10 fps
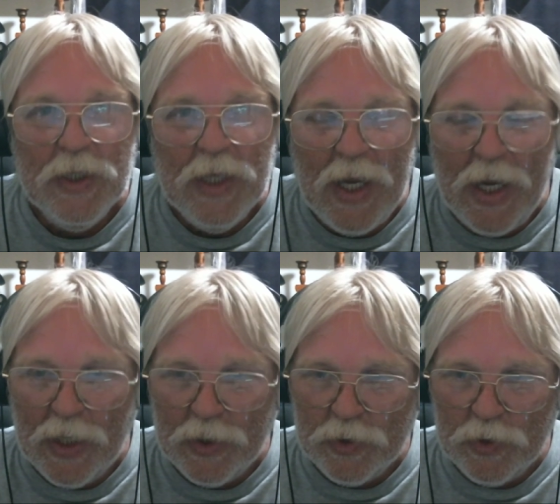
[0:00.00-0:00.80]

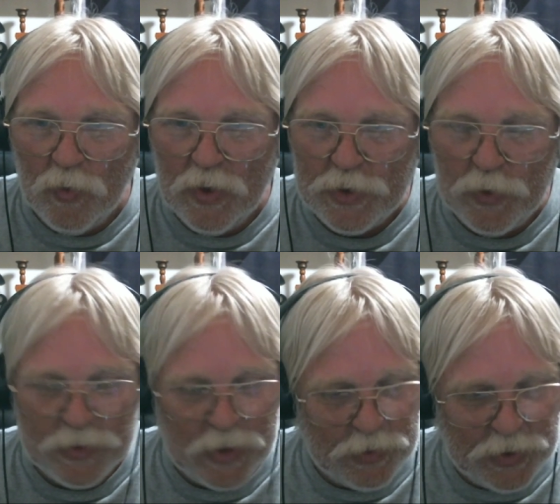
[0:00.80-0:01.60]
And while she
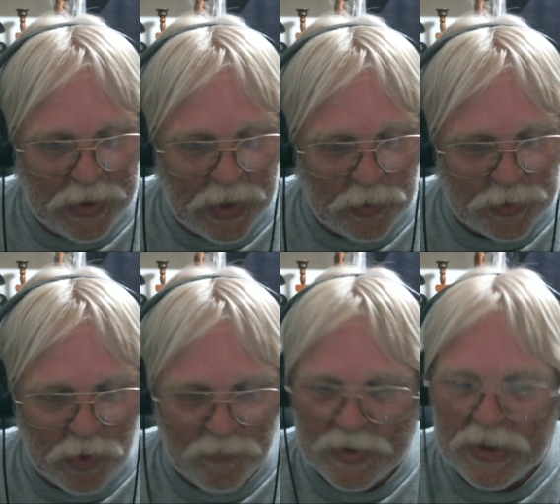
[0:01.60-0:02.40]
was there, she got
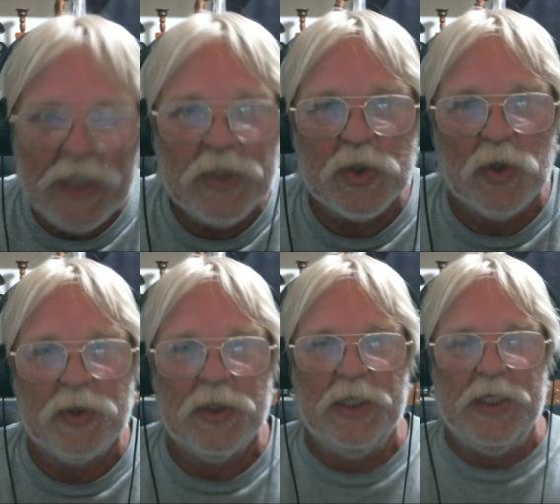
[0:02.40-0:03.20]
herself a T-shirt
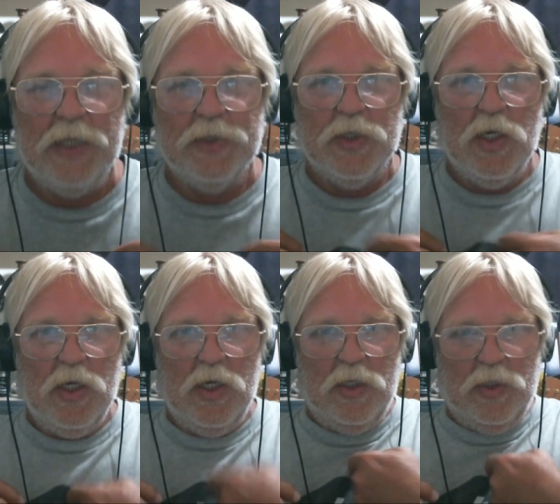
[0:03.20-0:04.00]
that has
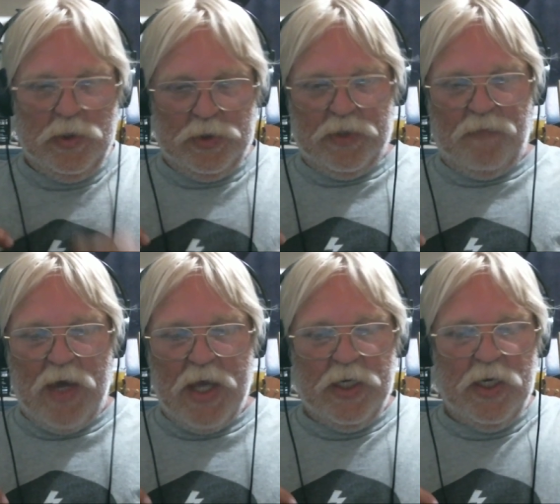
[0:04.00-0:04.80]
is
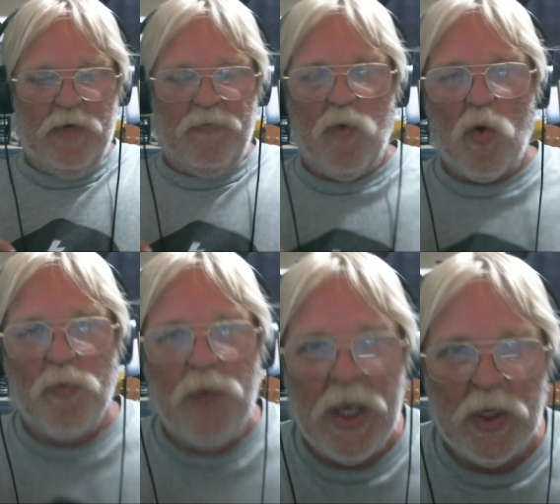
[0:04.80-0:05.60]
divided into four
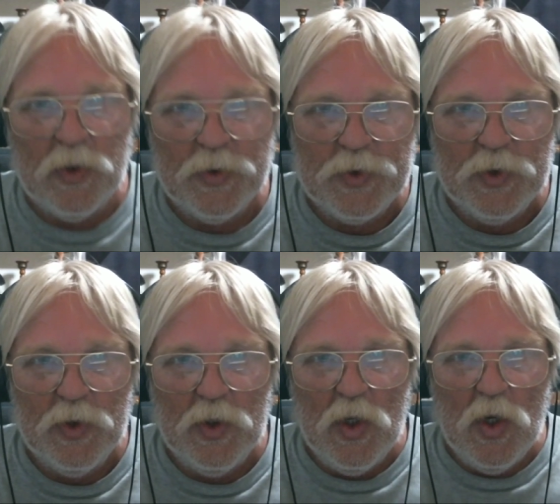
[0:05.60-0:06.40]
panels
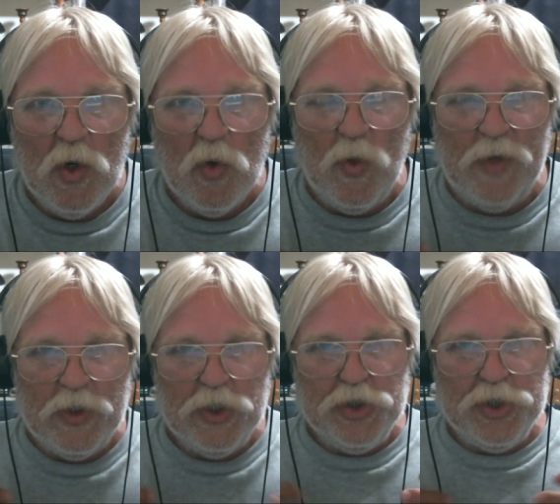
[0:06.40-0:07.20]
with
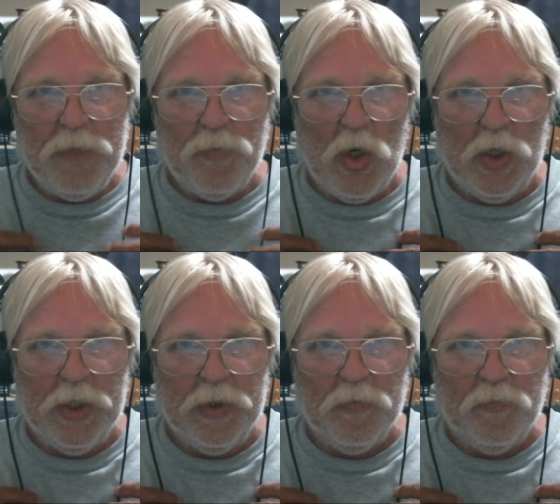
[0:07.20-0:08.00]
sheep on
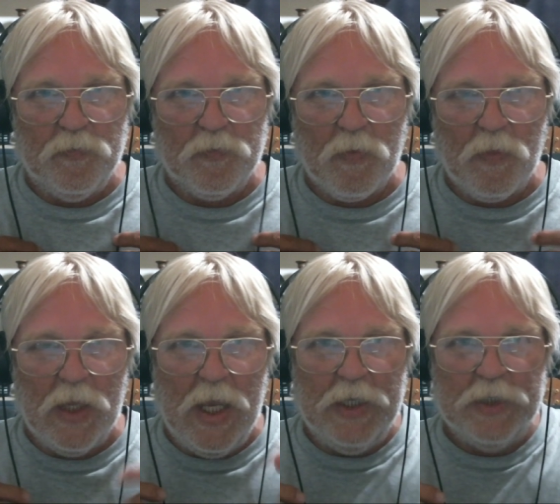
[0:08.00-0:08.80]
it.
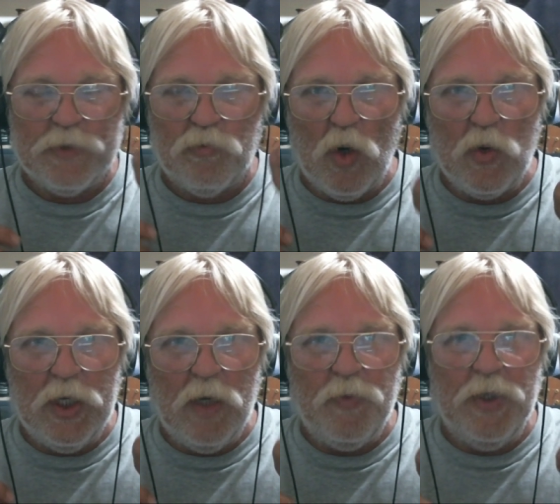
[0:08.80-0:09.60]
And it's
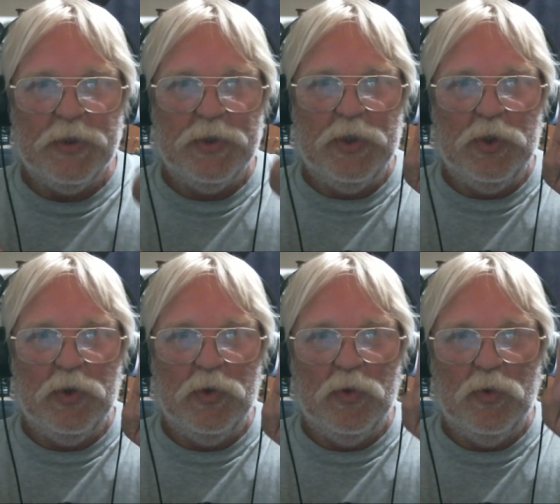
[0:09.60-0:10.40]
broken up
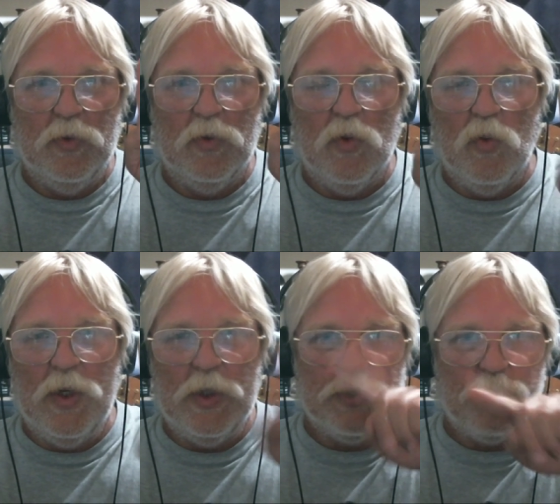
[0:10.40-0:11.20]
into
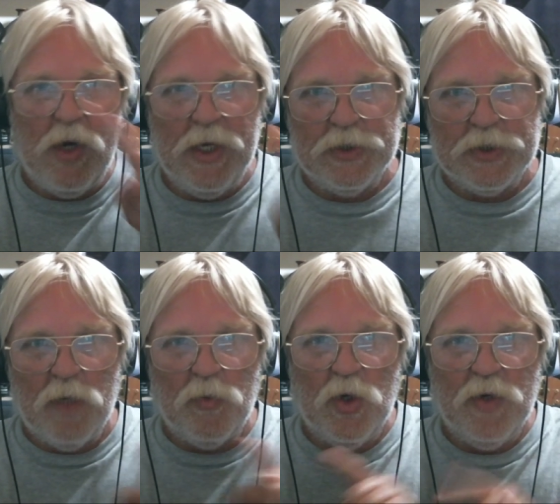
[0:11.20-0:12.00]
winter, spring,
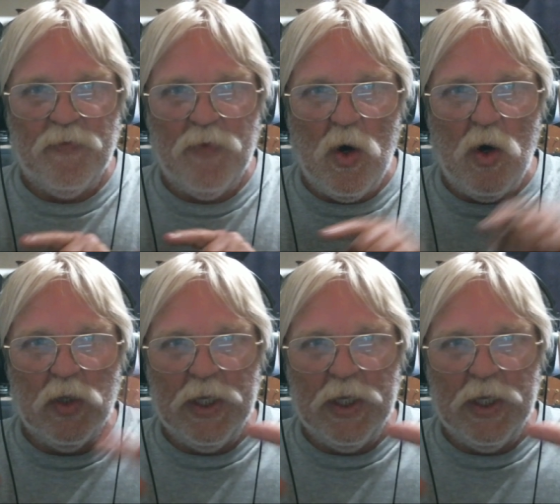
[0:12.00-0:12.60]
summer, and fall.